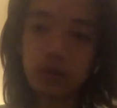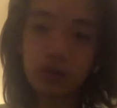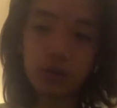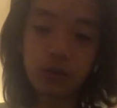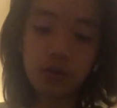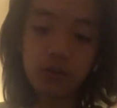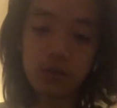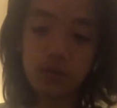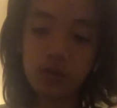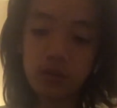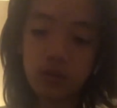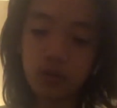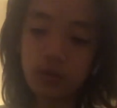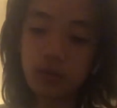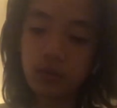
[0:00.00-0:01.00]
you know.
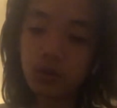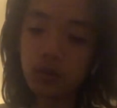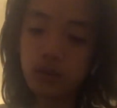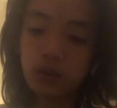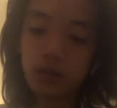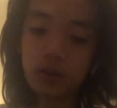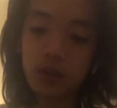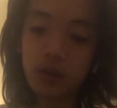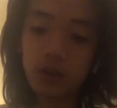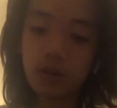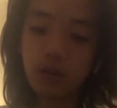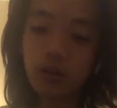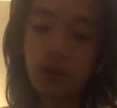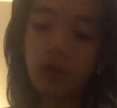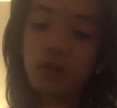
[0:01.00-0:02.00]
And
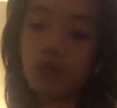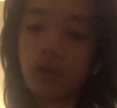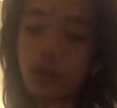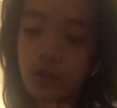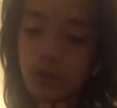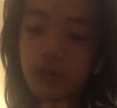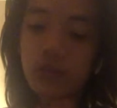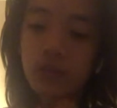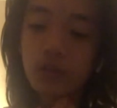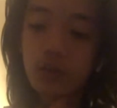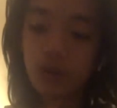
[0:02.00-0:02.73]
another way is,